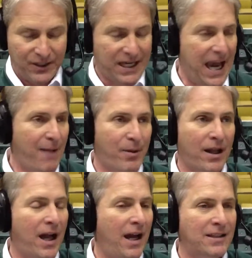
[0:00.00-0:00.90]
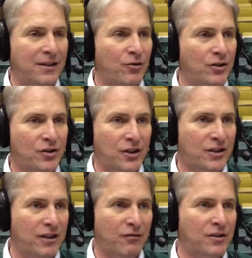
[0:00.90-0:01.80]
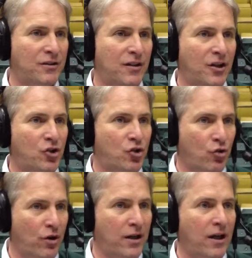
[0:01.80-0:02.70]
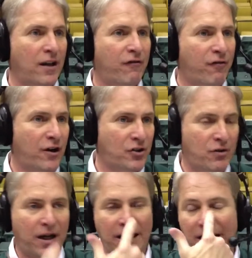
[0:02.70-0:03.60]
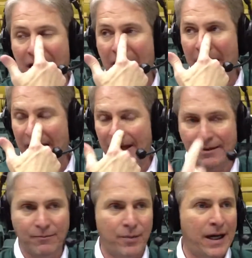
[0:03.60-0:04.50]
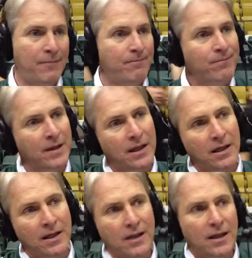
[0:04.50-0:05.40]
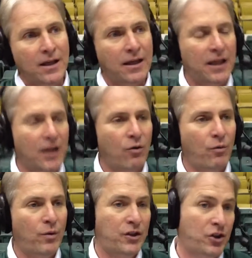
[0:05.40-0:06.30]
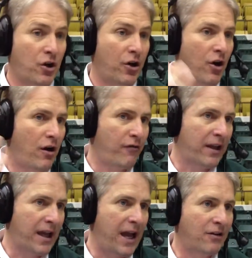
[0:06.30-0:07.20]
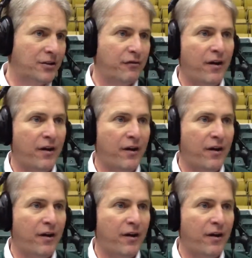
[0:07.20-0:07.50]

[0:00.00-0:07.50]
capitalize. It was an extraordinarily frustrating day. But we started off like a house of